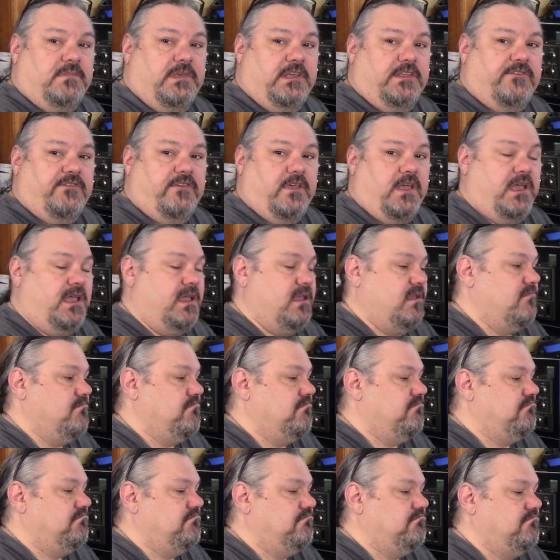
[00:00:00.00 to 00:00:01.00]
It's
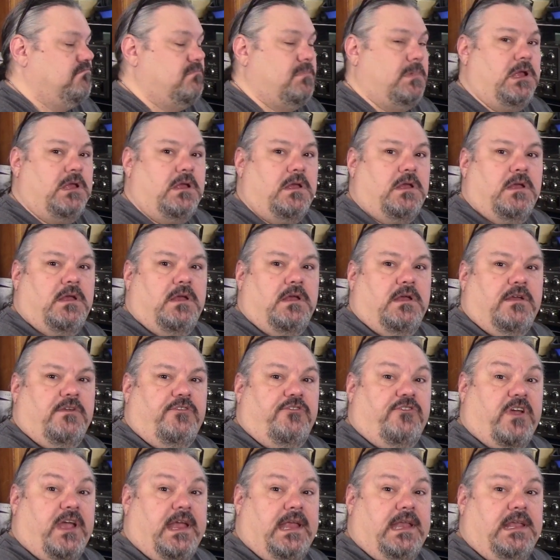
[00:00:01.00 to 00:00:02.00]
a
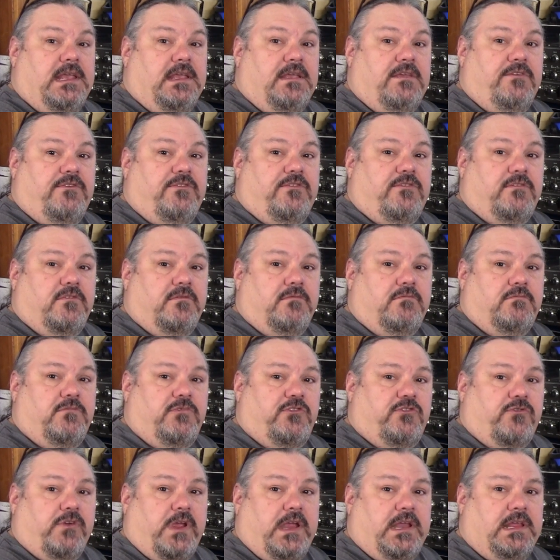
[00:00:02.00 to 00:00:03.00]
Chinese
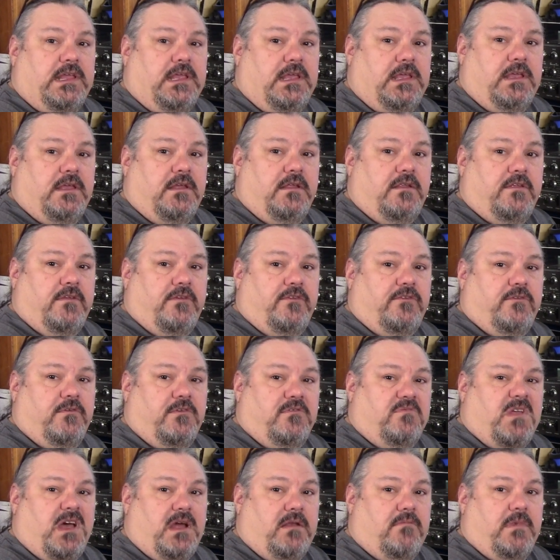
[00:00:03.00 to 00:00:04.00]
straight key. It's
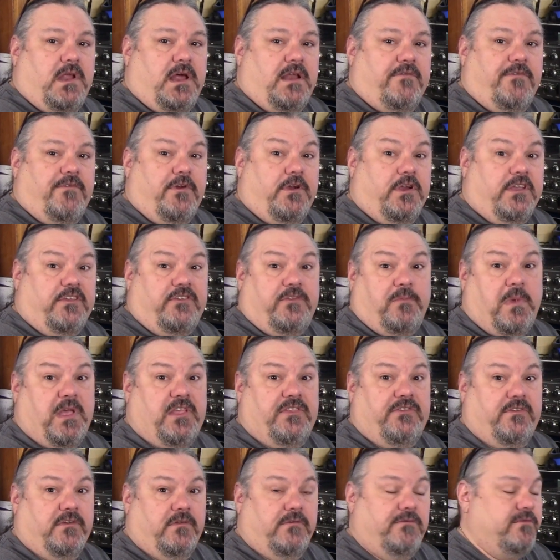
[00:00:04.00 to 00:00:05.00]
not very
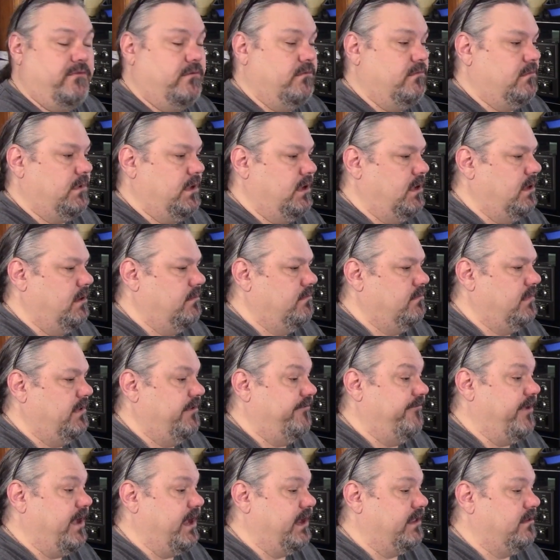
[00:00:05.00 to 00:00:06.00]
expensive.
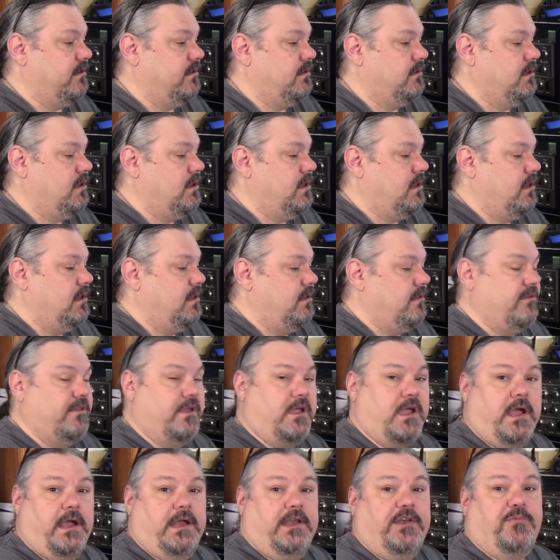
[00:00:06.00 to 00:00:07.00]
In fact,
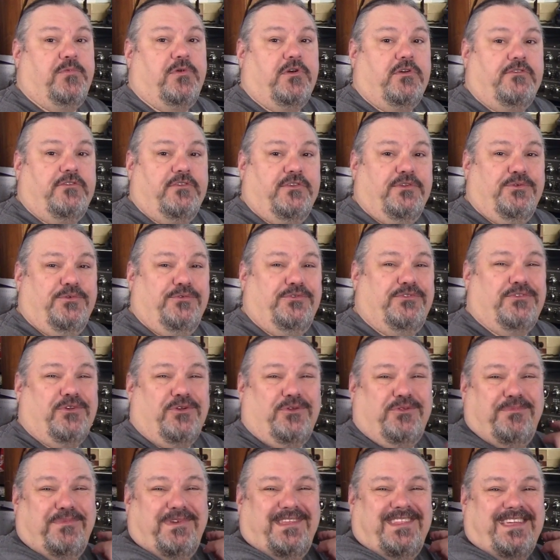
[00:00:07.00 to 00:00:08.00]
the kind person who
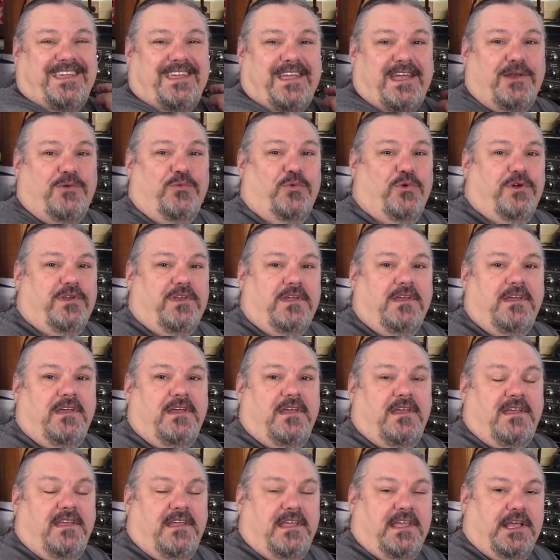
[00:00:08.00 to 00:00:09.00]
sold me the Kenwood
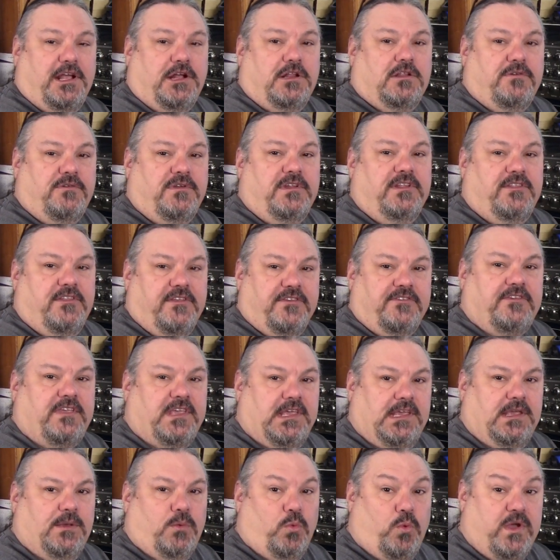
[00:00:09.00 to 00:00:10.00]
included this
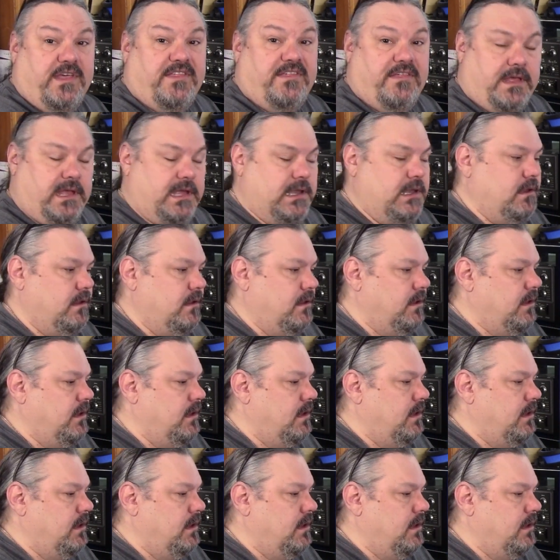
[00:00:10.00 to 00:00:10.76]
key with it.